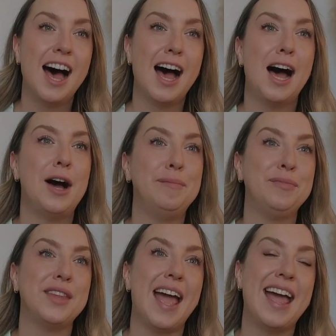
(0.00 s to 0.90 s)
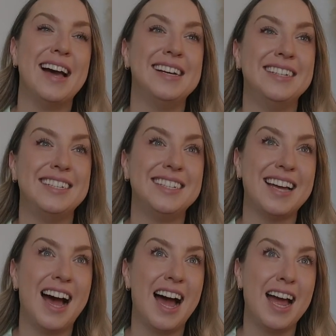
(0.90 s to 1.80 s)

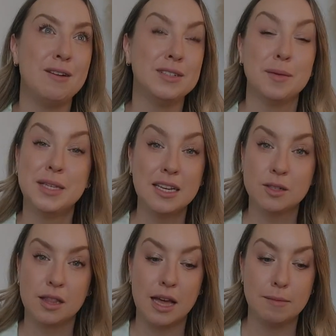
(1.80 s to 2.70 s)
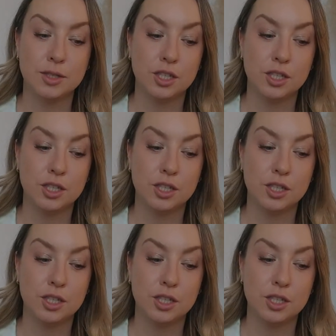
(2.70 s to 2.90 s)
and I was obsessed with them.